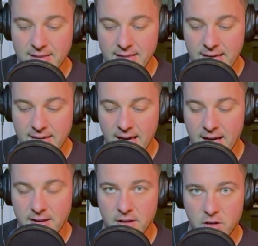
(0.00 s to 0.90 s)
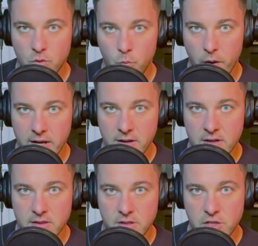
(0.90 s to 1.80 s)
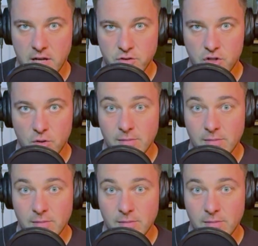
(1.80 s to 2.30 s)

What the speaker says: They can win the Challenge Cup.